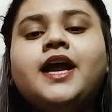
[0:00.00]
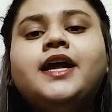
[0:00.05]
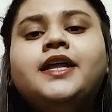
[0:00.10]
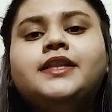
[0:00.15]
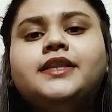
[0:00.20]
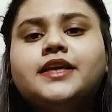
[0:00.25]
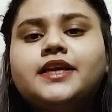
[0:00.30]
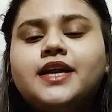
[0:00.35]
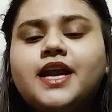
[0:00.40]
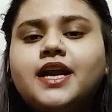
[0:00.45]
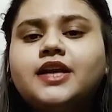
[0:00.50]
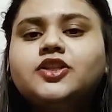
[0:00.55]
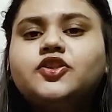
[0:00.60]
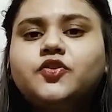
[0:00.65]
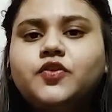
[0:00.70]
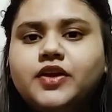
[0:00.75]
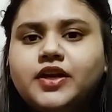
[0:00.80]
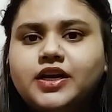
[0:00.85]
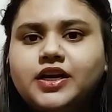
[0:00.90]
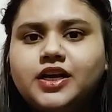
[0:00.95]
There are
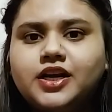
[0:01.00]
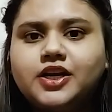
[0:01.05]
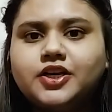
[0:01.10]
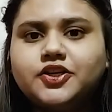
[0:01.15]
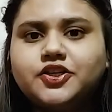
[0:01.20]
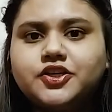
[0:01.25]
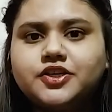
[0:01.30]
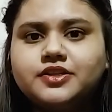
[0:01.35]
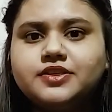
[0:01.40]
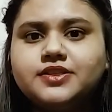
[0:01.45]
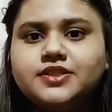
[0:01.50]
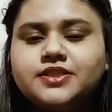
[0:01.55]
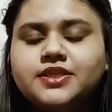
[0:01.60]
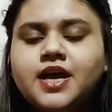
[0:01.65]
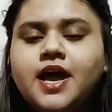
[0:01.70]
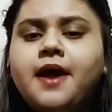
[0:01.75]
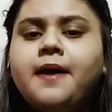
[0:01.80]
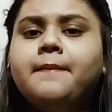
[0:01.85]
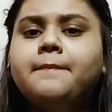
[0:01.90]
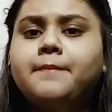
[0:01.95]
three relations:
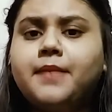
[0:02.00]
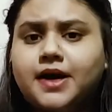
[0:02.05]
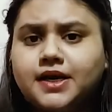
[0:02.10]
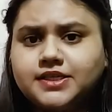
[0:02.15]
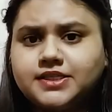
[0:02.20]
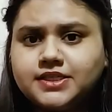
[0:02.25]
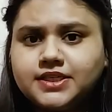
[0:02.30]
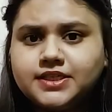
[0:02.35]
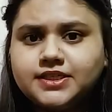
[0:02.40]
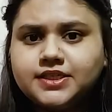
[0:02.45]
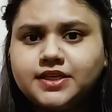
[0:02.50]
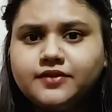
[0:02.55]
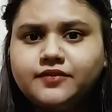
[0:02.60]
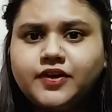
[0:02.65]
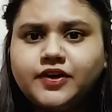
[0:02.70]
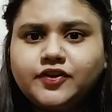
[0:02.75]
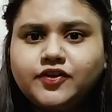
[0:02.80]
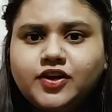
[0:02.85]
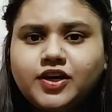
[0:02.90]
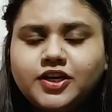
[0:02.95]

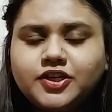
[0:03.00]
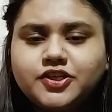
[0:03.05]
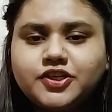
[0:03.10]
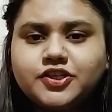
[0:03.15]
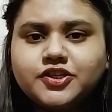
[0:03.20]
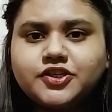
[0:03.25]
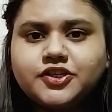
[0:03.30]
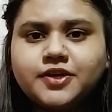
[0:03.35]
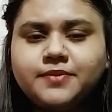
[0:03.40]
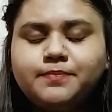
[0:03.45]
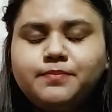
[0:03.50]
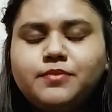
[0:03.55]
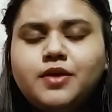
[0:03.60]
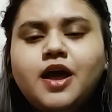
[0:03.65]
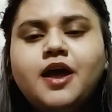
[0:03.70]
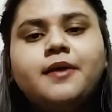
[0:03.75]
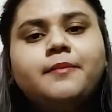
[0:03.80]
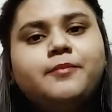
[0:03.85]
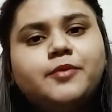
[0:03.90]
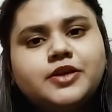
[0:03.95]
master-servant relationship,
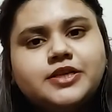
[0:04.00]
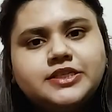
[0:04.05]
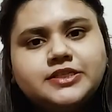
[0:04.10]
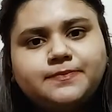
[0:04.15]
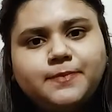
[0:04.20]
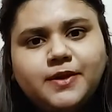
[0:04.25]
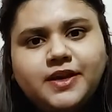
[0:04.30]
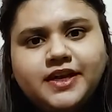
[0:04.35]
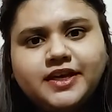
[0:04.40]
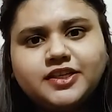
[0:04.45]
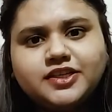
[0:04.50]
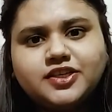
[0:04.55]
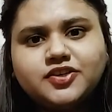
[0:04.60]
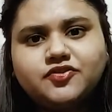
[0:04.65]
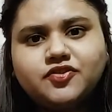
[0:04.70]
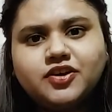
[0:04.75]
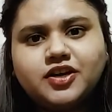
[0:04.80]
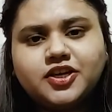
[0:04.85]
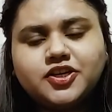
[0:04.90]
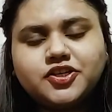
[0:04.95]
principal-agent
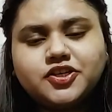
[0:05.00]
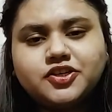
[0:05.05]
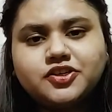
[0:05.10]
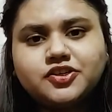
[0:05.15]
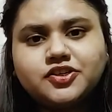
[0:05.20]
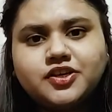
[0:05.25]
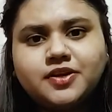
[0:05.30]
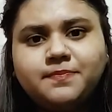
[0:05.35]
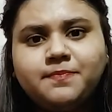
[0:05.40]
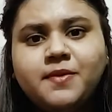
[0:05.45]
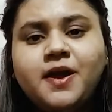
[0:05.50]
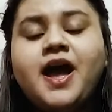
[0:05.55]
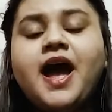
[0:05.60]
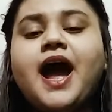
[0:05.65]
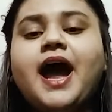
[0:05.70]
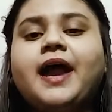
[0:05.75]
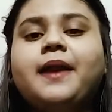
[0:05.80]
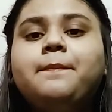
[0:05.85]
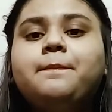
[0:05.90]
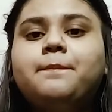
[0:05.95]
relationship,
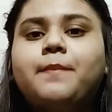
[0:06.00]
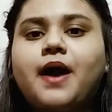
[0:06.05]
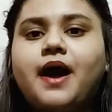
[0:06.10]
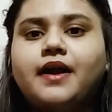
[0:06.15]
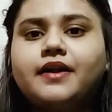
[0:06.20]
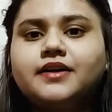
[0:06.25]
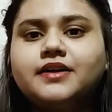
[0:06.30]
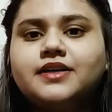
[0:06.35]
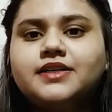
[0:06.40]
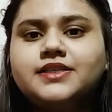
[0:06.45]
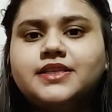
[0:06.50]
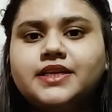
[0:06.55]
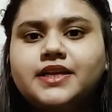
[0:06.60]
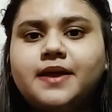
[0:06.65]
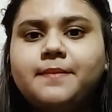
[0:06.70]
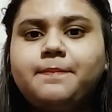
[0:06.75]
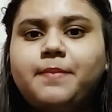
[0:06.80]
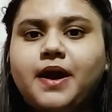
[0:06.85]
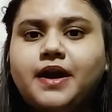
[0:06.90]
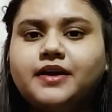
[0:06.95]
and partners in a
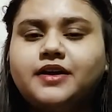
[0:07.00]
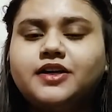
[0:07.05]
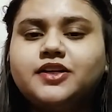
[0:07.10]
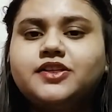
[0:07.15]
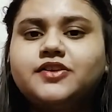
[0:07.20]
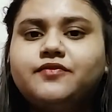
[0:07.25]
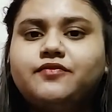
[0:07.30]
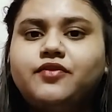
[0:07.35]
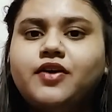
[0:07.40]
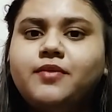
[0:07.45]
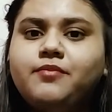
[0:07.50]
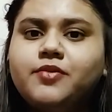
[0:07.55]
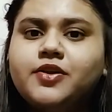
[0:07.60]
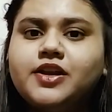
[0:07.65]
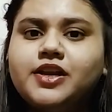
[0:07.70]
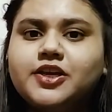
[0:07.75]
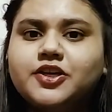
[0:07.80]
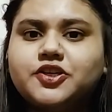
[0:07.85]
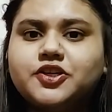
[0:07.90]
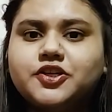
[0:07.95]
partnership firm
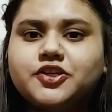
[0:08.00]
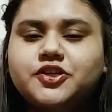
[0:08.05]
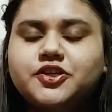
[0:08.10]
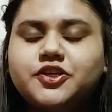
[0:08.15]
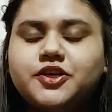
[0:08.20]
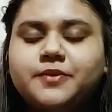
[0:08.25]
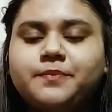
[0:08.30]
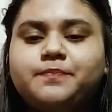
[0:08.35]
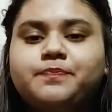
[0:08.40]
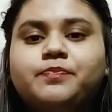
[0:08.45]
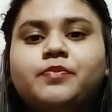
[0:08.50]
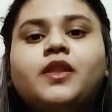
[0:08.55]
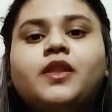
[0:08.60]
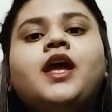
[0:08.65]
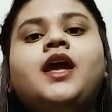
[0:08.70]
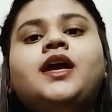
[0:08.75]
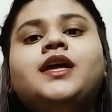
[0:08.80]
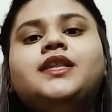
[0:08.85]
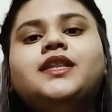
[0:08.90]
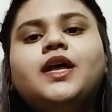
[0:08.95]
relationship.
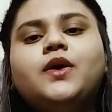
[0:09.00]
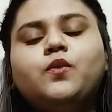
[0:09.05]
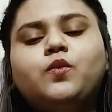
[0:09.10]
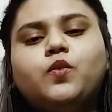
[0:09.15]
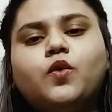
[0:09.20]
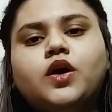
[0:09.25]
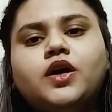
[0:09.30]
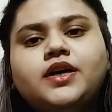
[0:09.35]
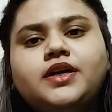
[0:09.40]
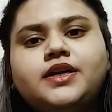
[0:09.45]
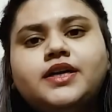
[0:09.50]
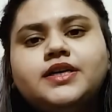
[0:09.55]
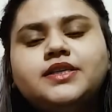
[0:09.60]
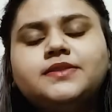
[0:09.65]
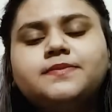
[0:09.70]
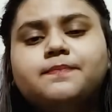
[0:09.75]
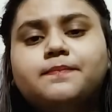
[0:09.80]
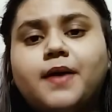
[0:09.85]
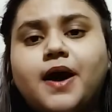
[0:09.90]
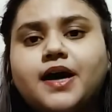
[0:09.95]
Now, what does
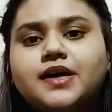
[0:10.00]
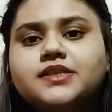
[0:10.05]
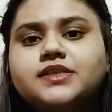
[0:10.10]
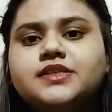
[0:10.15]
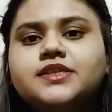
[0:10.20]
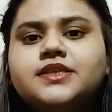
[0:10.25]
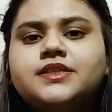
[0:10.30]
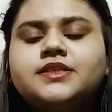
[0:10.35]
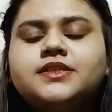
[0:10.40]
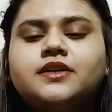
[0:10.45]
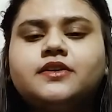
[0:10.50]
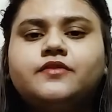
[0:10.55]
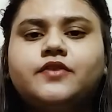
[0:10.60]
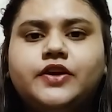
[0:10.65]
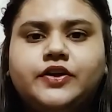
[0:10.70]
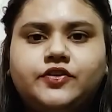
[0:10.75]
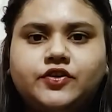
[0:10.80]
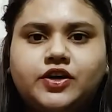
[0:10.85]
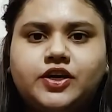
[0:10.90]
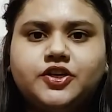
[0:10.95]

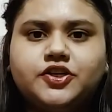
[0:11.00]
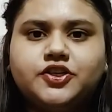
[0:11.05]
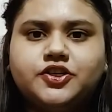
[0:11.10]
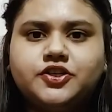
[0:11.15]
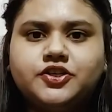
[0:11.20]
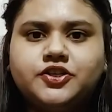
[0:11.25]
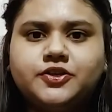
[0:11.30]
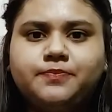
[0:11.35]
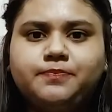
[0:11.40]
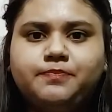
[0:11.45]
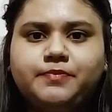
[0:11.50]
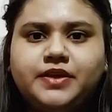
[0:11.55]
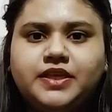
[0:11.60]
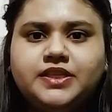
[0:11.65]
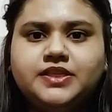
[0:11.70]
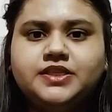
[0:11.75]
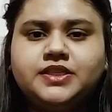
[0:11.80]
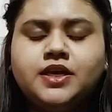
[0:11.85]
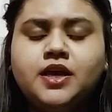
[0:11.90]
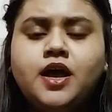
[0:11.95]
master-servant relationship
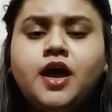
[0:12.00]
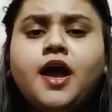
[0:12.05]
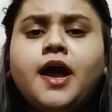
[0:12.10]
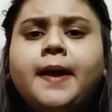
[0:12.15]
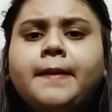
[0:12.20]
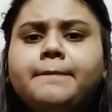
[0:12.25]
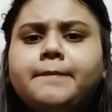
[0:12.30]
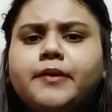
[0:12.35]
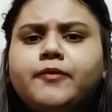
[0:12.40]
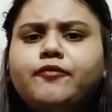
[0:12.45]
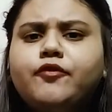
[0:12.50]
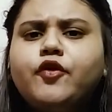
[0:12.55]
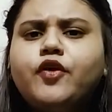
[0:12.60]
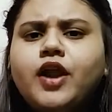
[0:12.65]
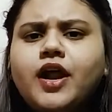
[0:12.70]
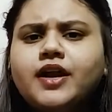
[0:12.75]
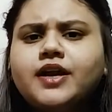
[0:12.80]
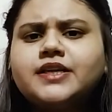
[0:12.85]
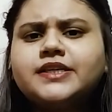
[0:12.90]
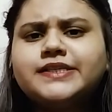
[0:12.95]
means? Before
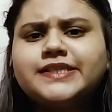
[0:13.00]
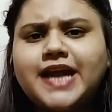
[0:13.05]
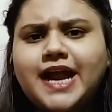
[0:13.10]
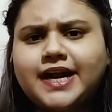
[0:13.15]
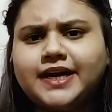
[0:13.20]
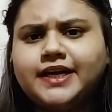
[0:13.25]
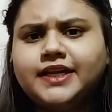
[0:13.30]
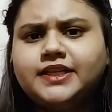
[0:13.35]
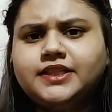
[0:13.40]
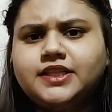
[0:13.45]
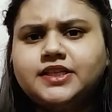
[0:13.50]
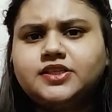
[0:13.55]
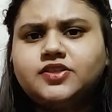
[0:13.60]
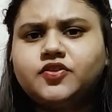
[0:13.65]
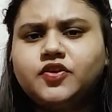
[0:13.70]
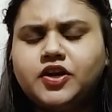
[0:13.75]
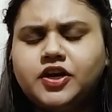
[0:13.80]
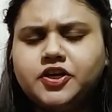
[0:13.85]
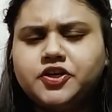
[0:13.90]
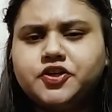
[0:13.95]
understanding this
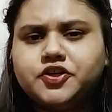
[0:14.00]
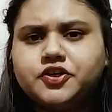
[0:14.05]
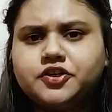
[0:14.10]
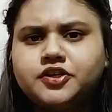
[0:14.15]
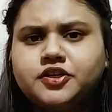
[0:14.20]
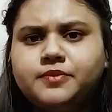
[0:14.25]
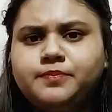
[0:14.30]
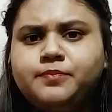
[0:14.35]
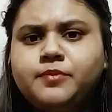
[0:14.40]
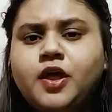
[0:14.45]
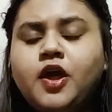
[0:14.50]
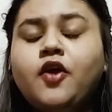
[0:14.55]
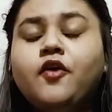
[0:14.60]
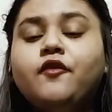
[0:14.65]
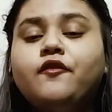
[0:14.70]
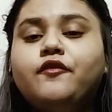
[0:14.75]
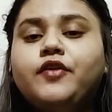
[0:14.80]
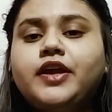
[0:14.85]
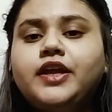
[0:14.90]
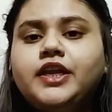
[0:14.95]
relationship,
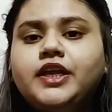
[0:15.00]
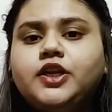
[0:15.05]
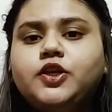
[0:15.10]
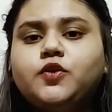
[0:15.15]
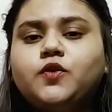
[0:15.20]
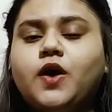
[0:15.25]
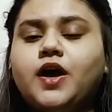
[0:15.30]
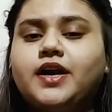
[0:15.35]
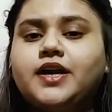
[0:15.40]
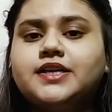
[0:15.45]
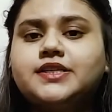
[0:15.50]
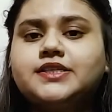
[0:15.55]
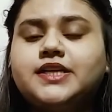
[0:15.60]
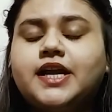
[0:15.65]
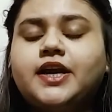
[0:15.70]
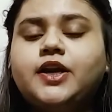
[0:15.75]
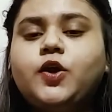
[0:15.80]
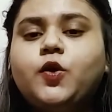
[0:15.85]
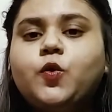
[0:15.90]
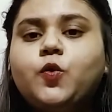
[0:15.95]
we need to
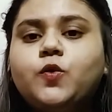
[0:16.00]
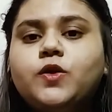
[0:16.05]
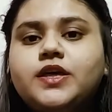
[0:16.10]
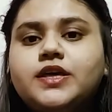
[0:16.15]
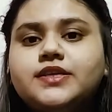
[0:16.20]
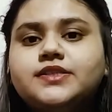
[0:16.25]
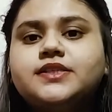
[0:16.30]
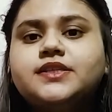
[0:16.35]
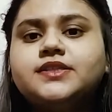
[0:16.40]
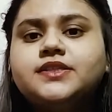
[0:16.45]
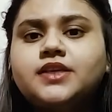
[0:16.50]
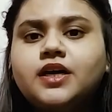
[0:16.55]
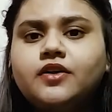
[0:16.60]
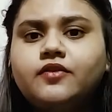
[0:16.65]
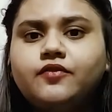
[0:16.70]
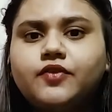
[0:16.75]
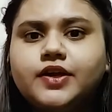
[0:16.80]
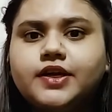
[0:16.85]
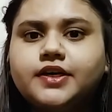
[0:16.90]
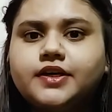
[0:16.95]
understand who is a
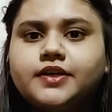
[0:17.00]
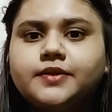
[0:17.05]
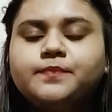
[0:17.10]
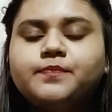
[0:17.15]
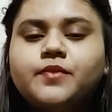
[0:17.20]
servant.